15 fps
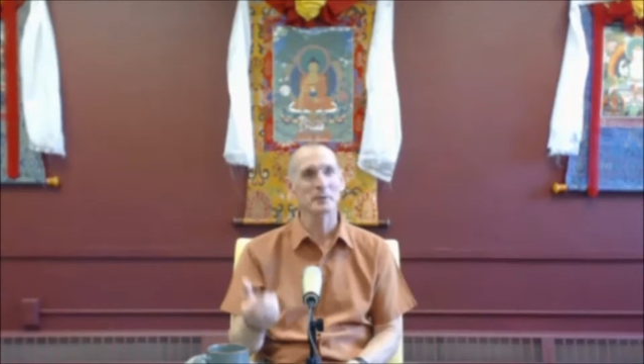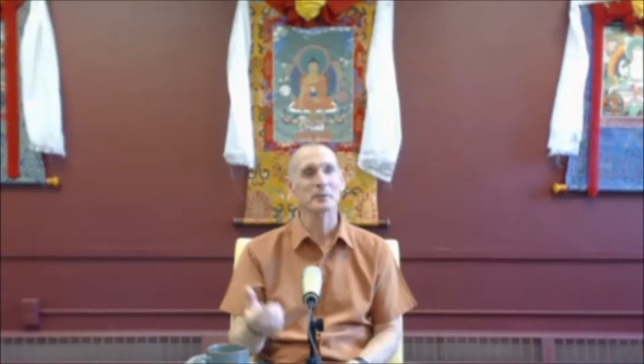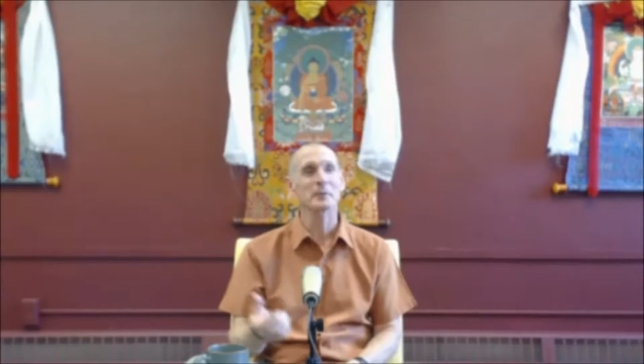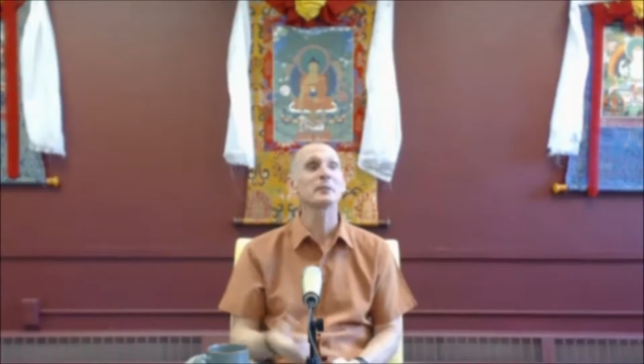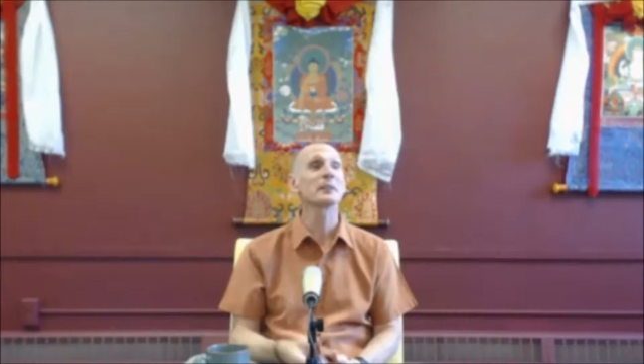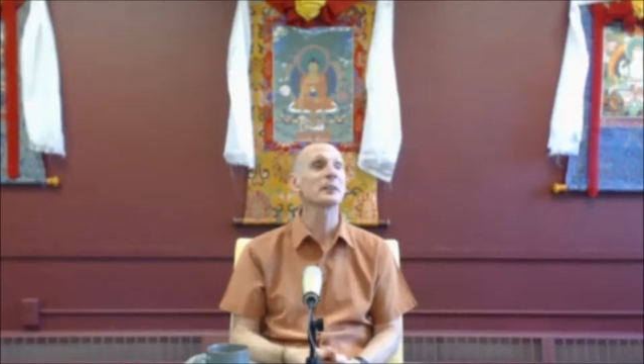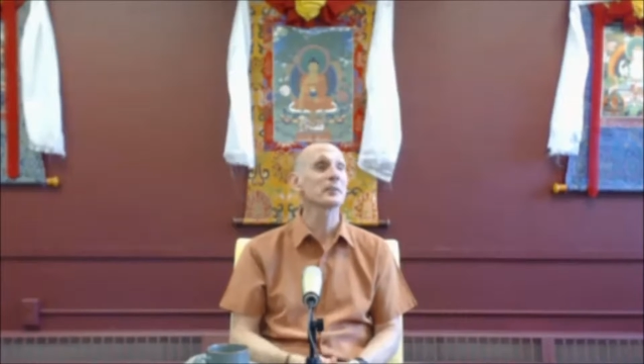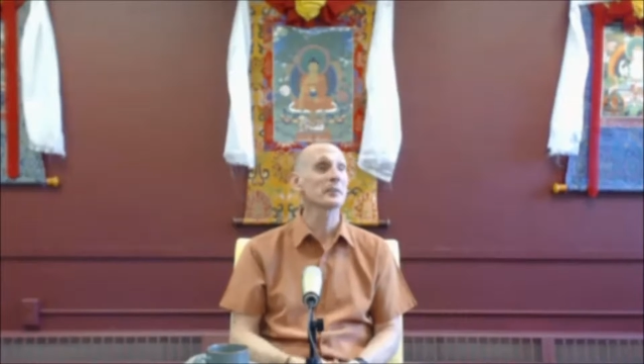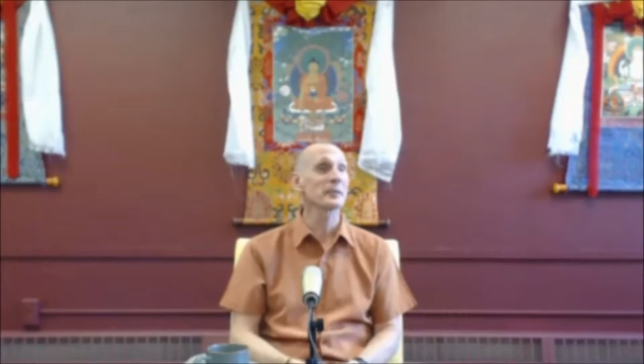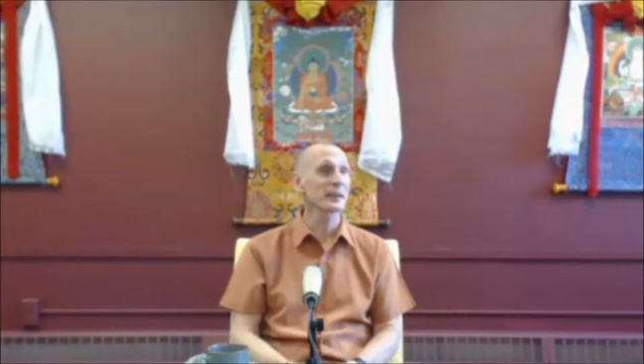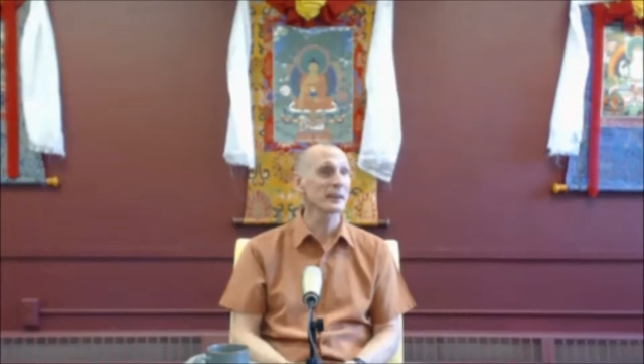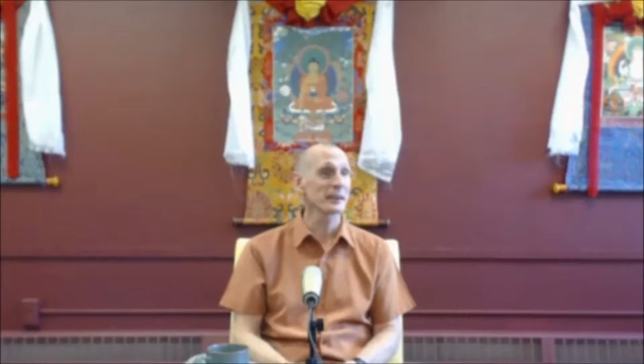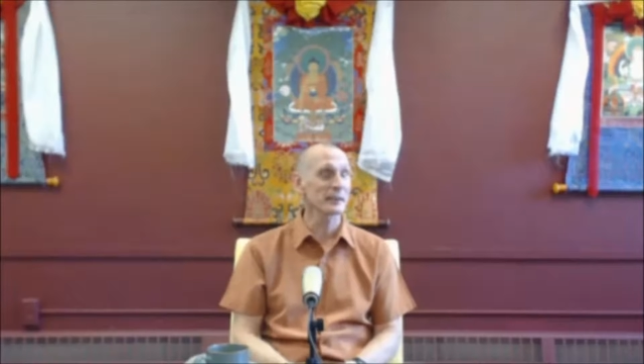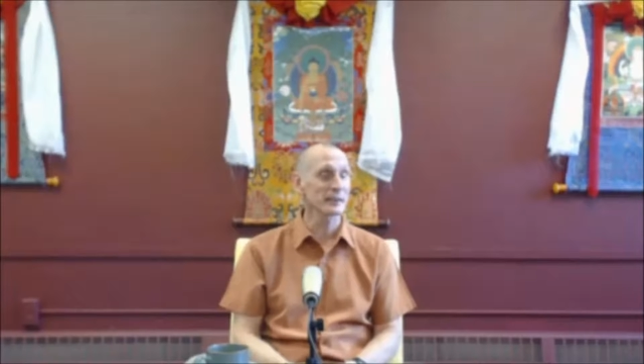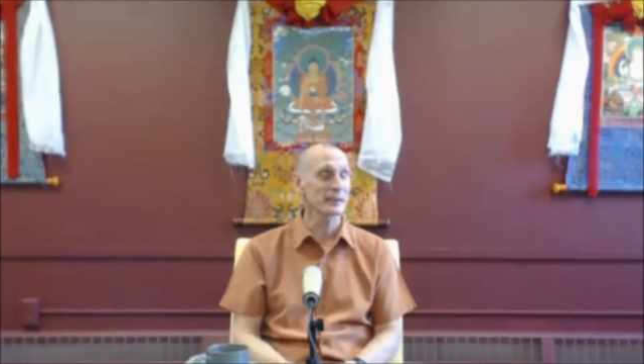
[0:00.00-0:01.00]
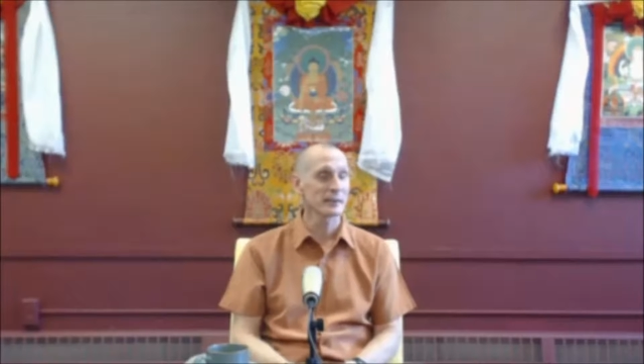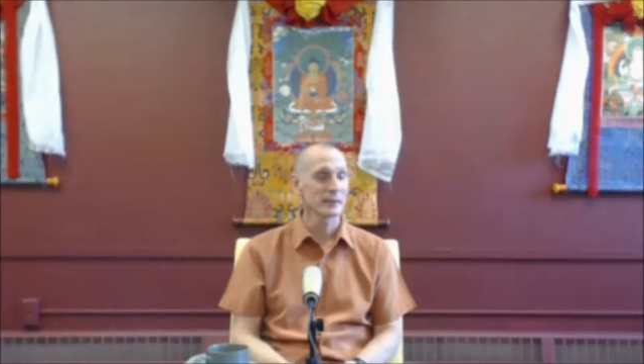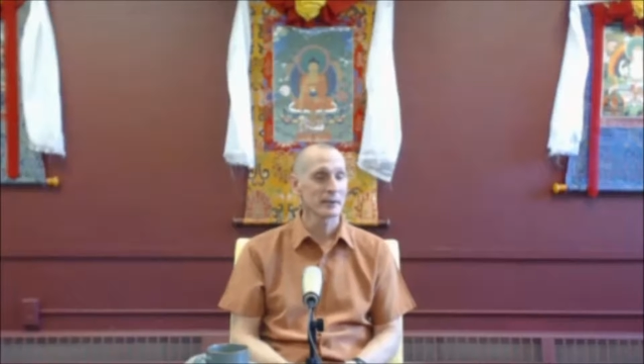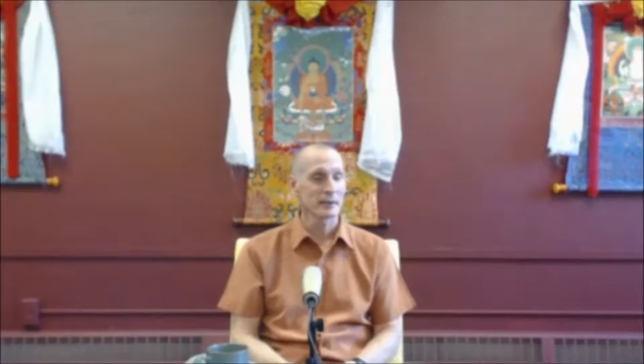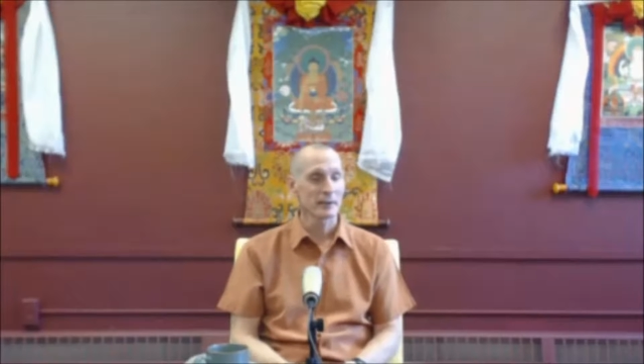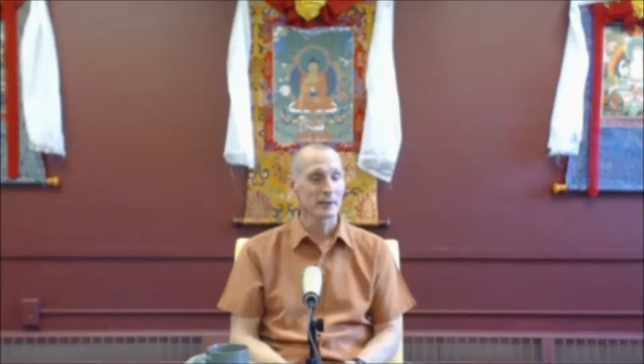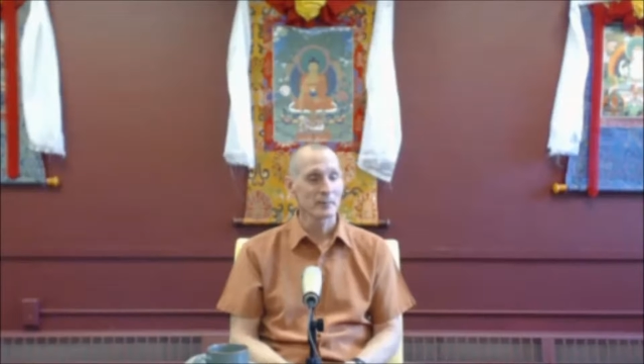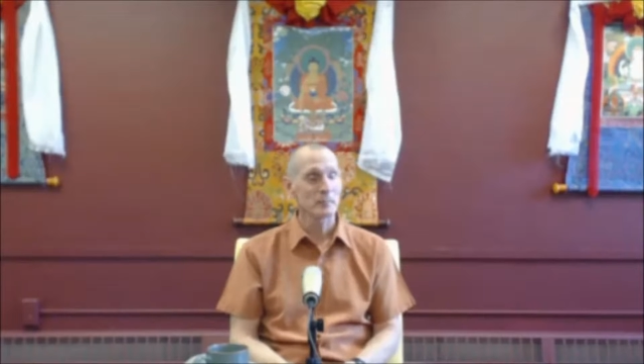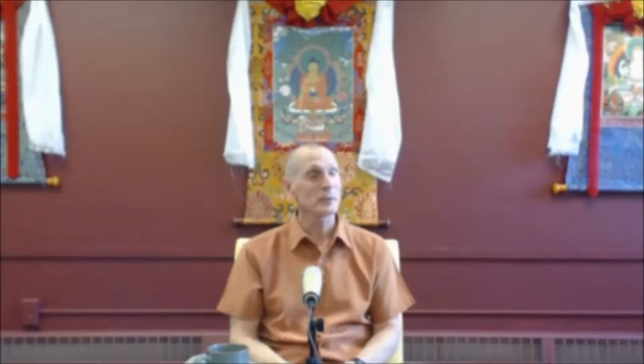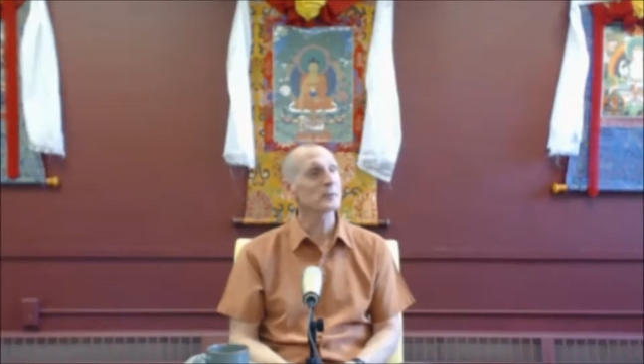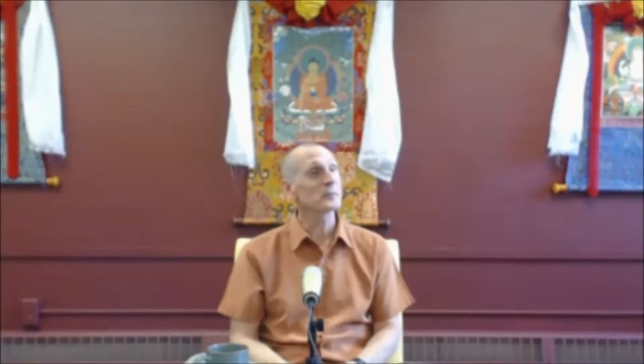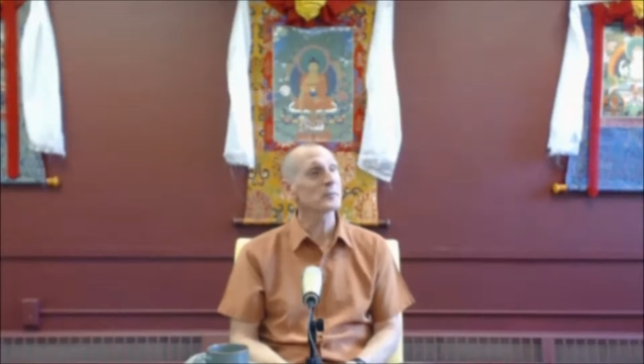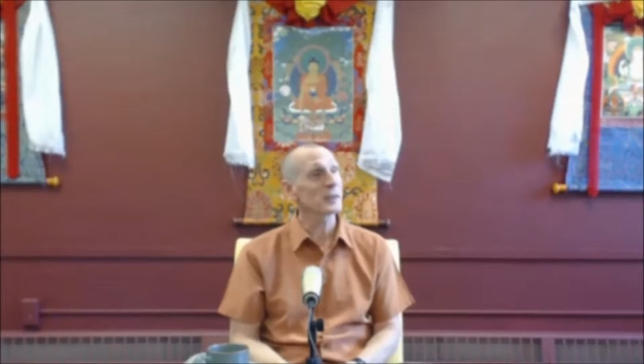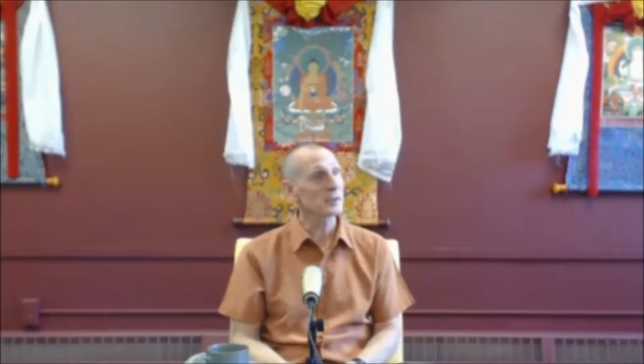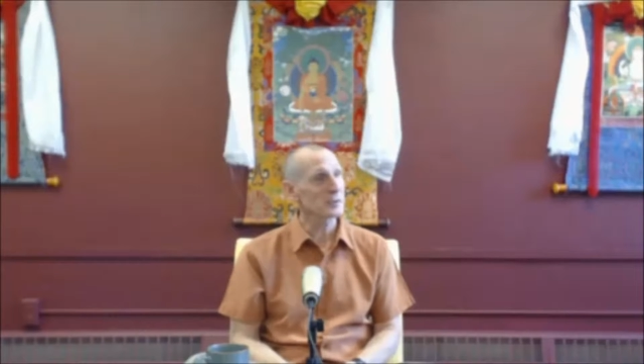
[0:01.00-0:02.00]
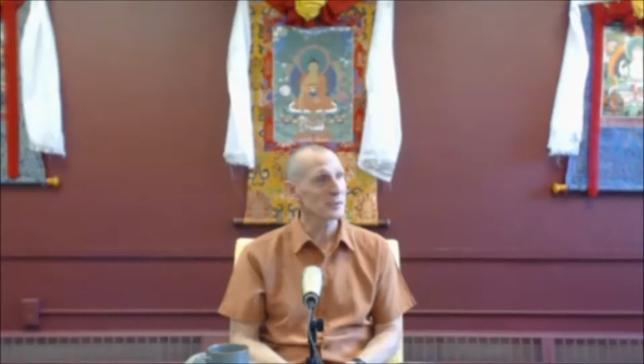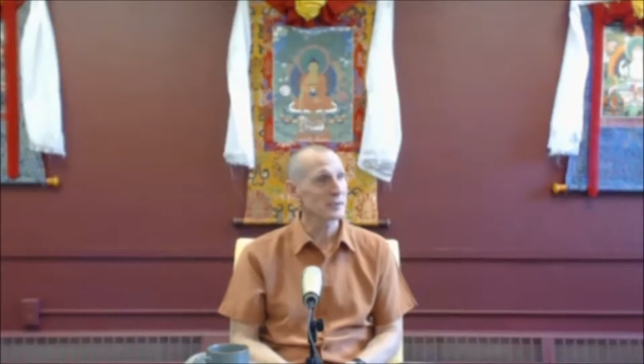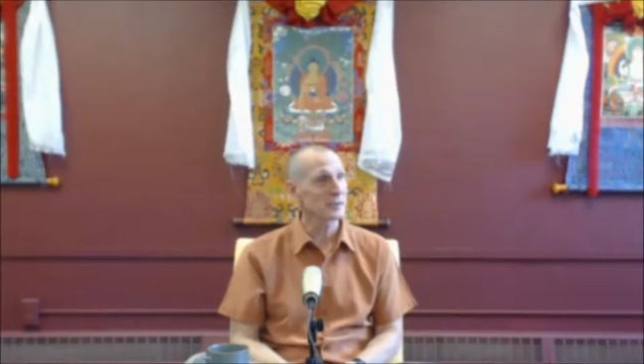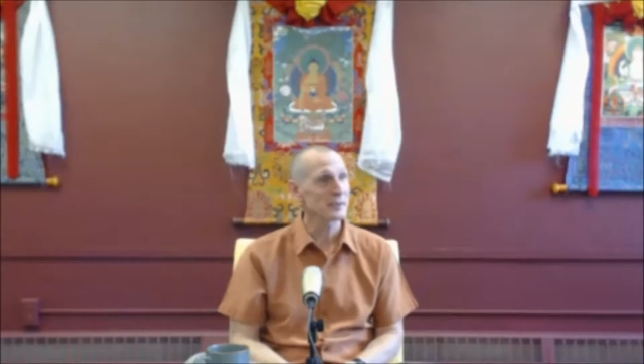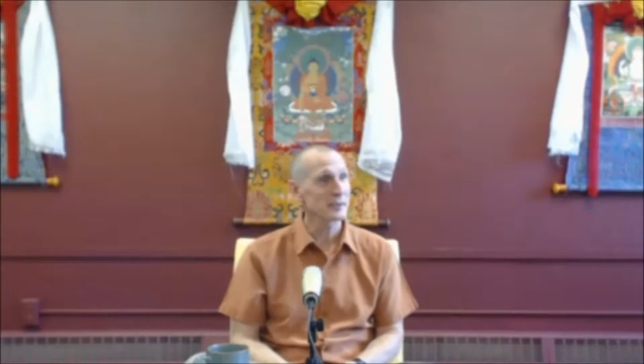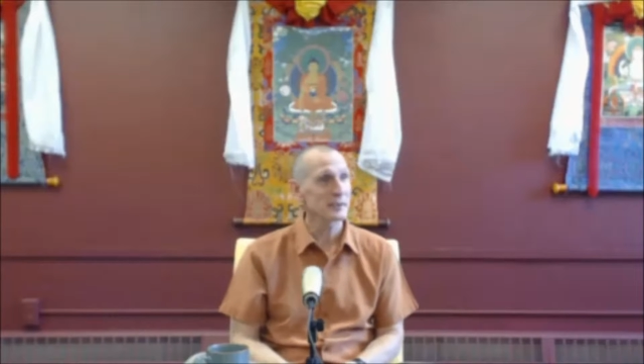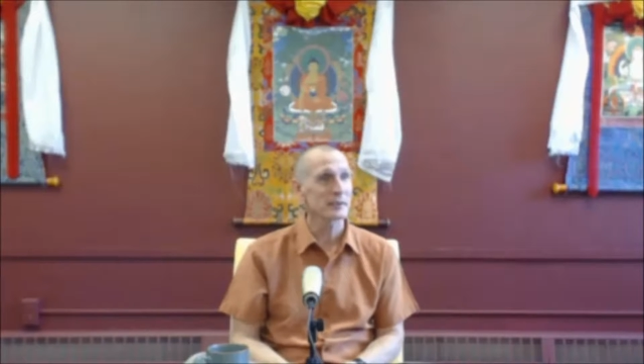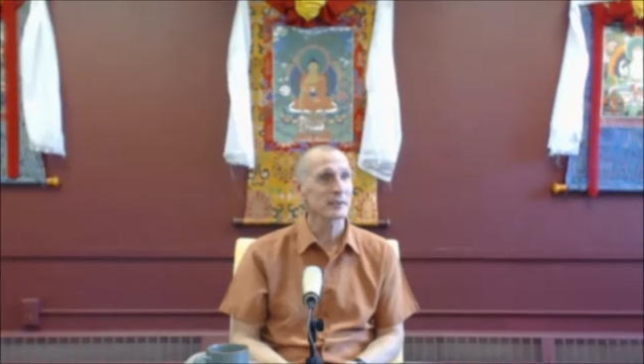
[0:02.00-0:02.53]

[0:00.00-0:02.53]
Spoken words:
clarity and motivation to